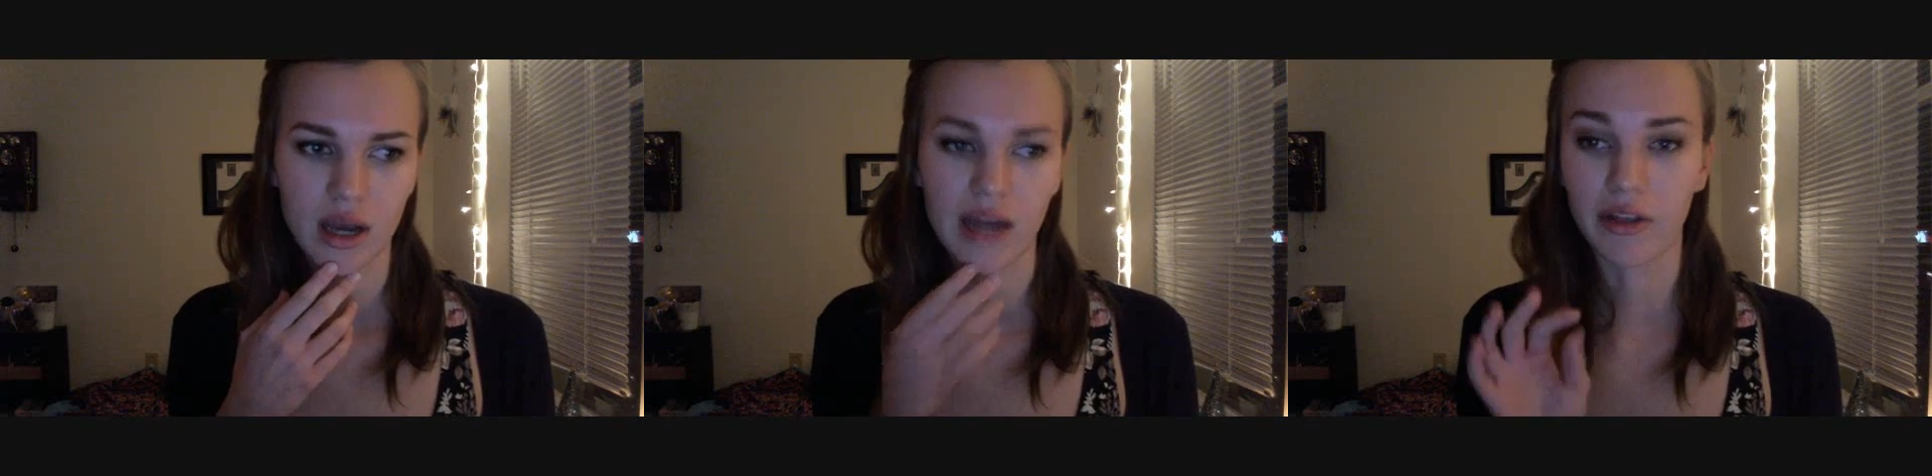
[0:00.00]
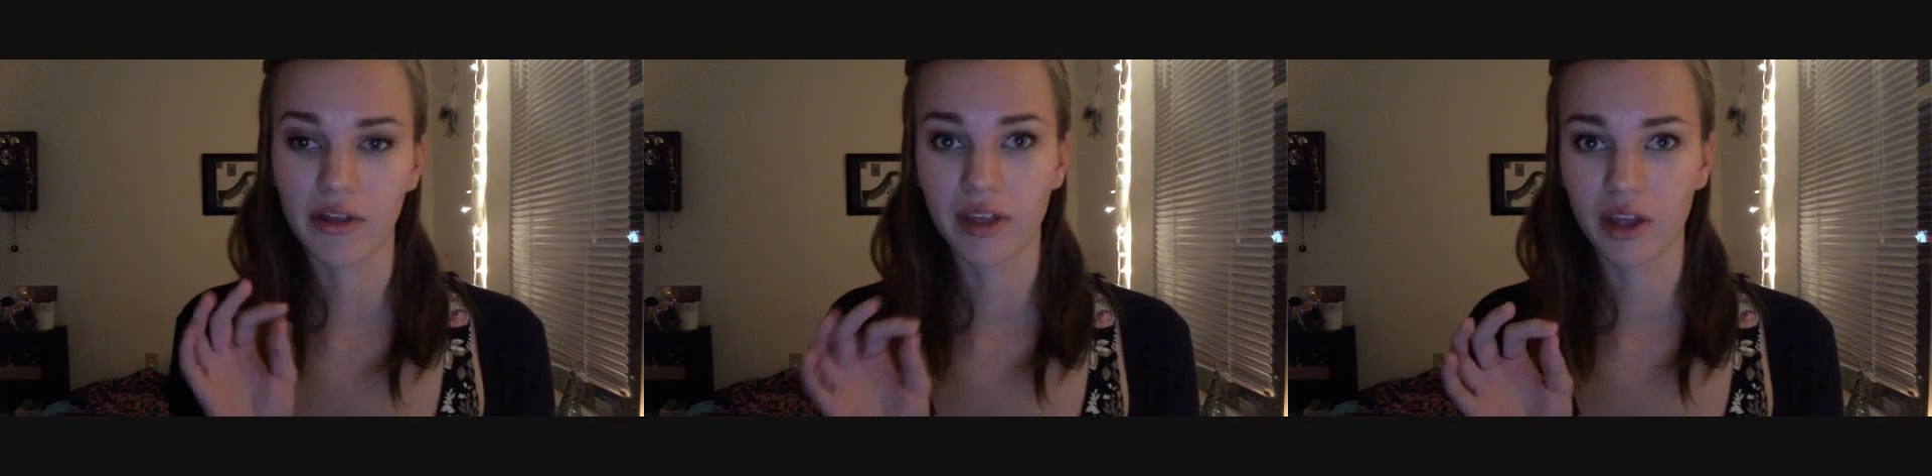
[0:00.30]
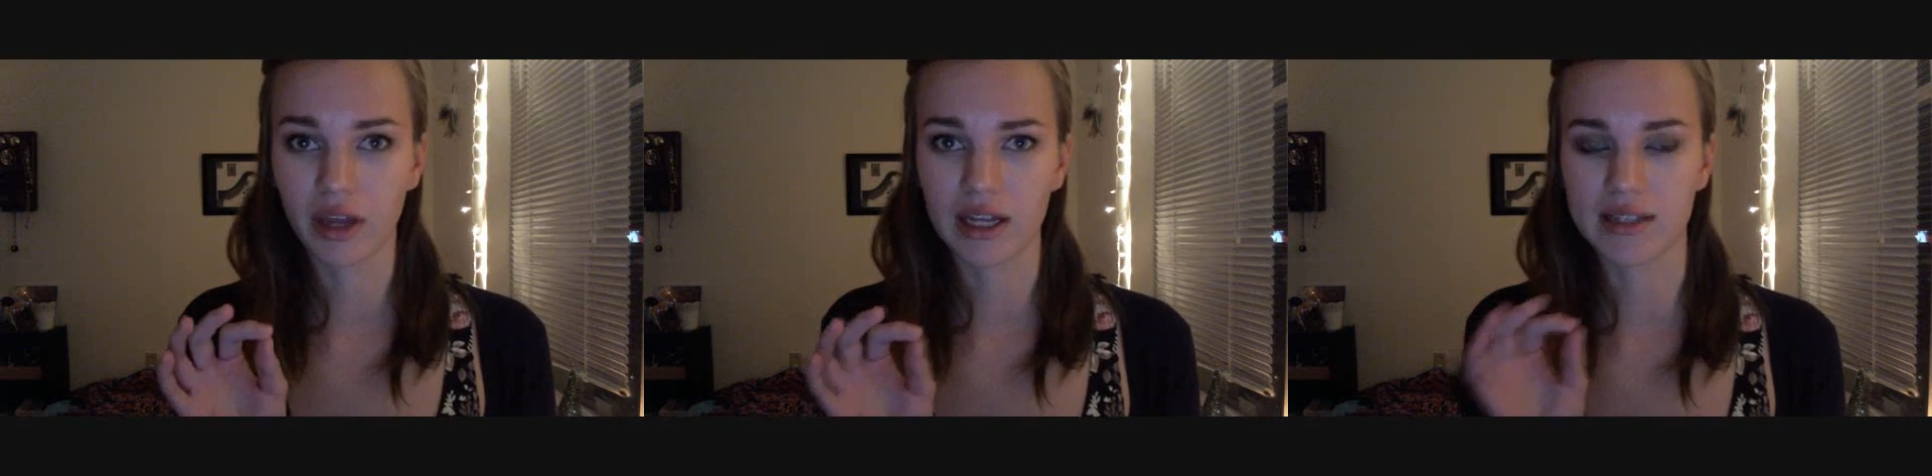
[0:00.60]
another thing
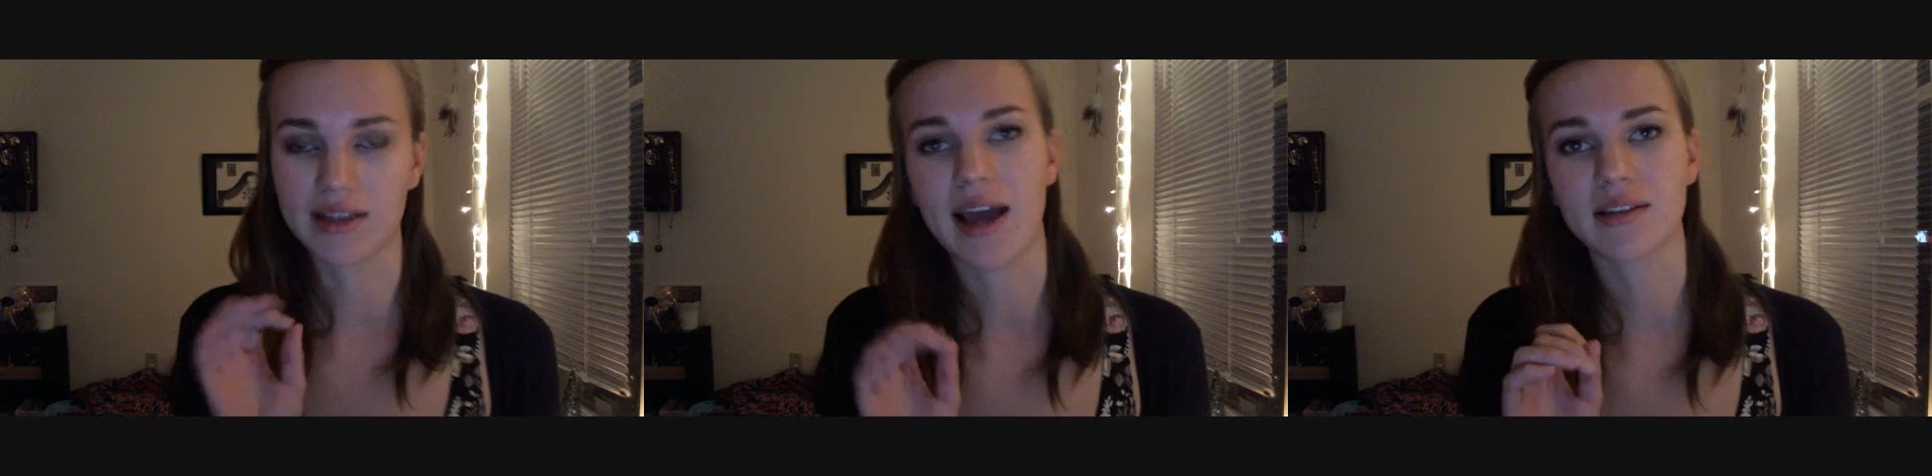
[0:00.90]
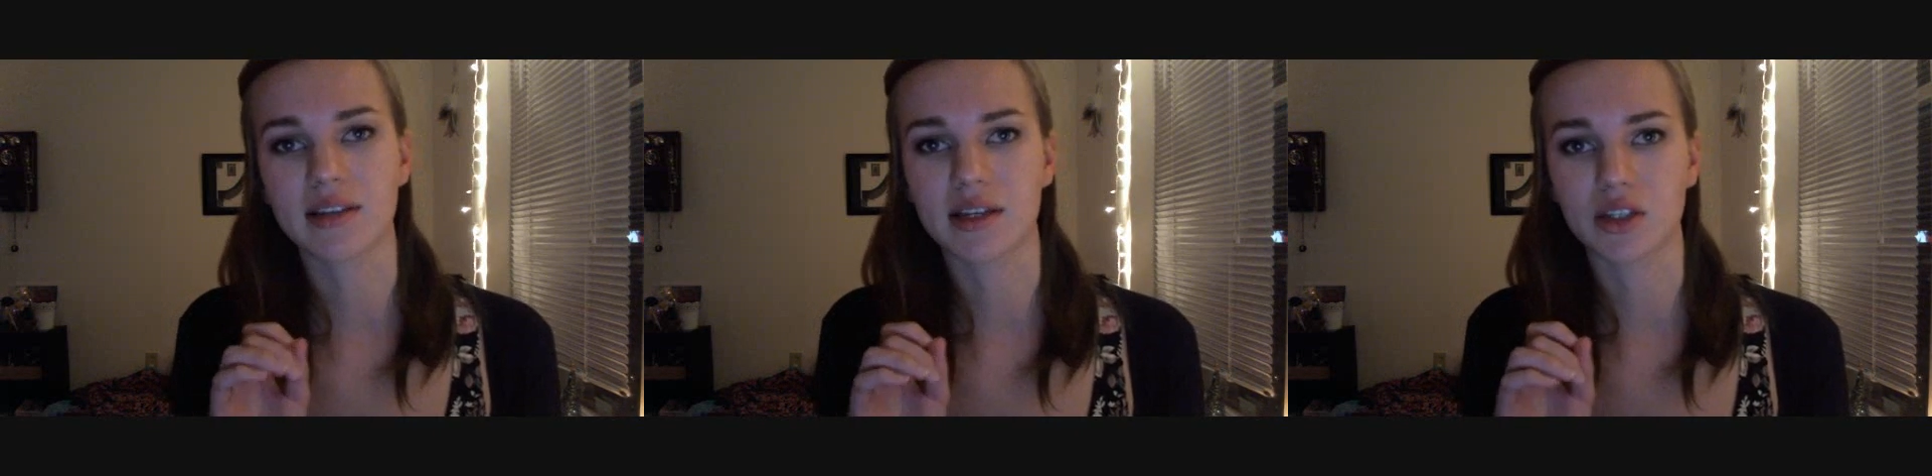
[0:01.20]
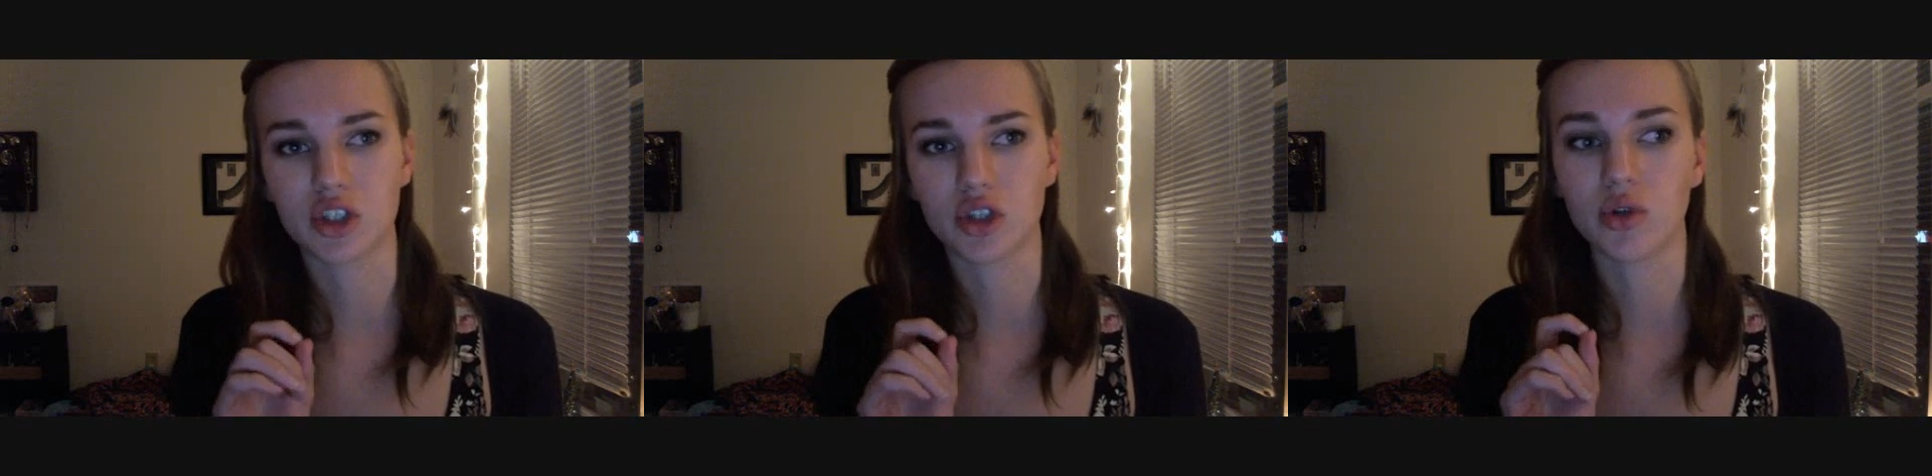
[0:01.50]
you get is
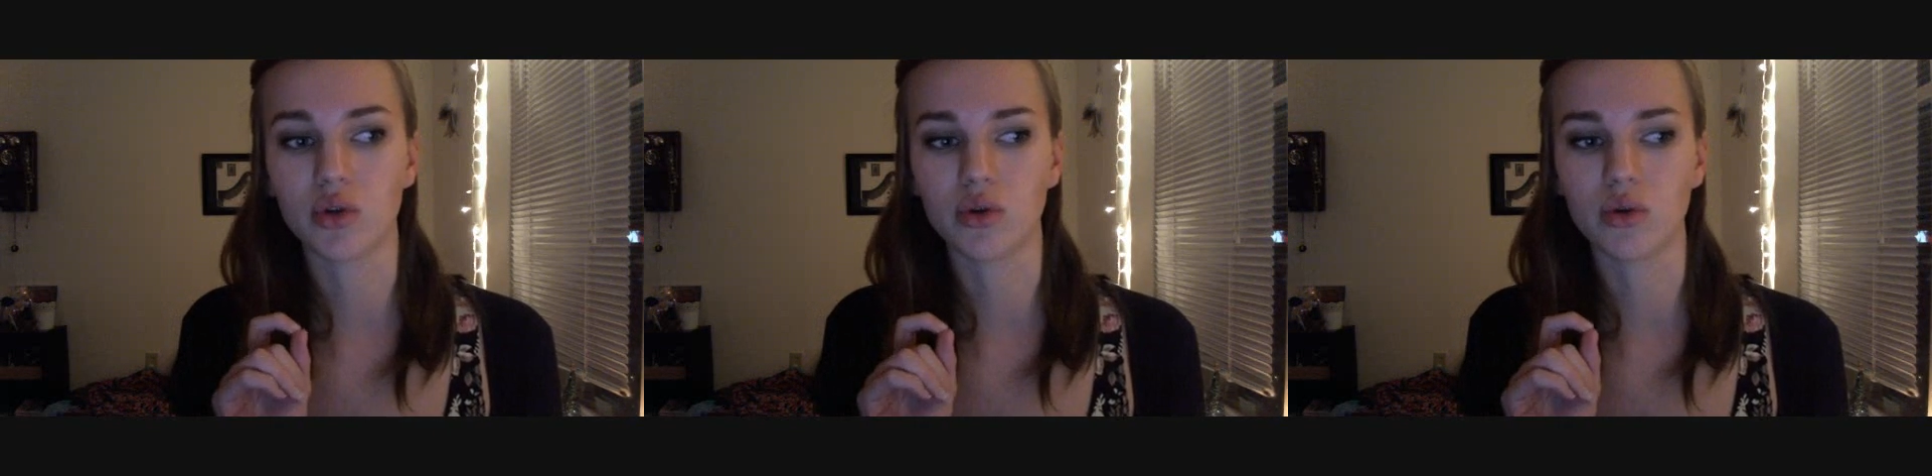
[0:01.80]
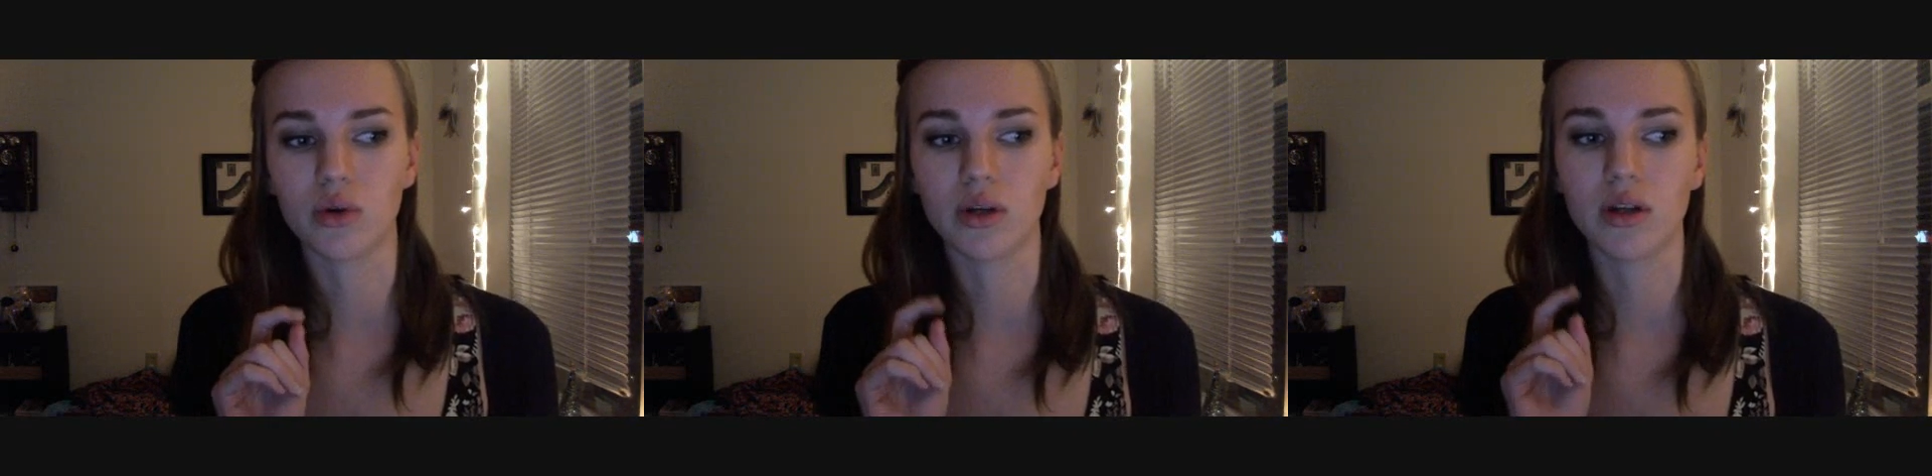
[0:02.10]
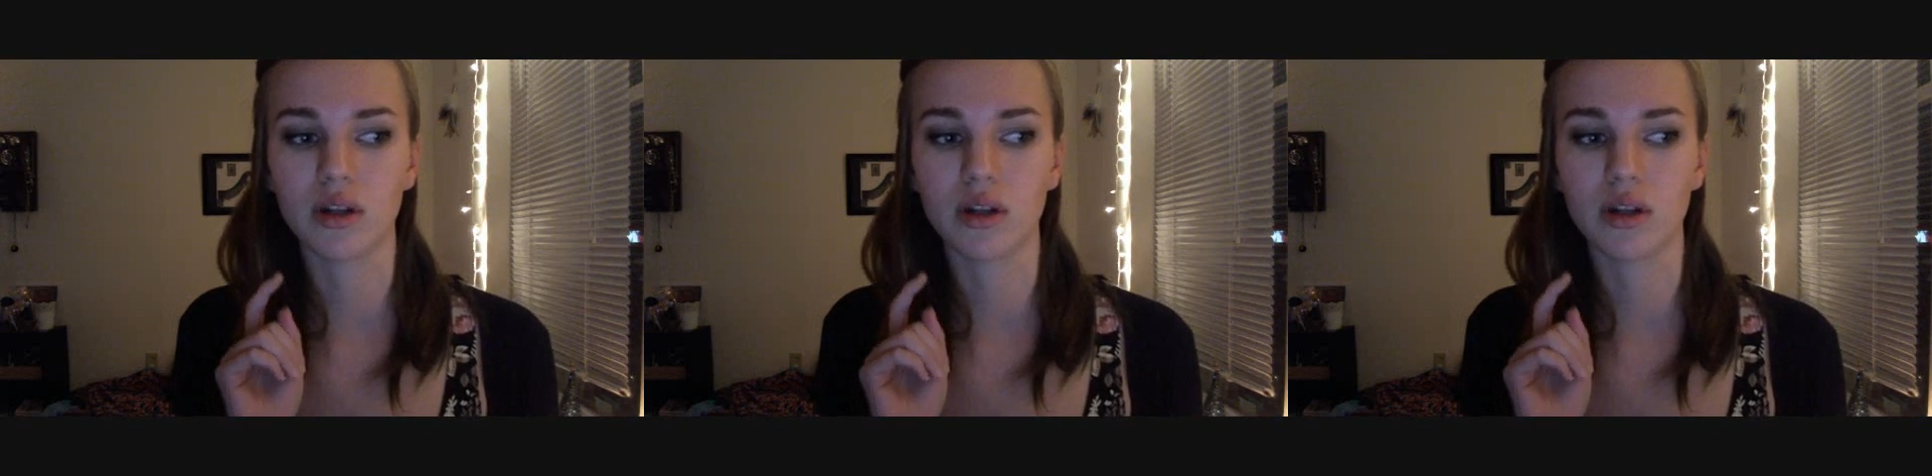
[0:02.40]
access to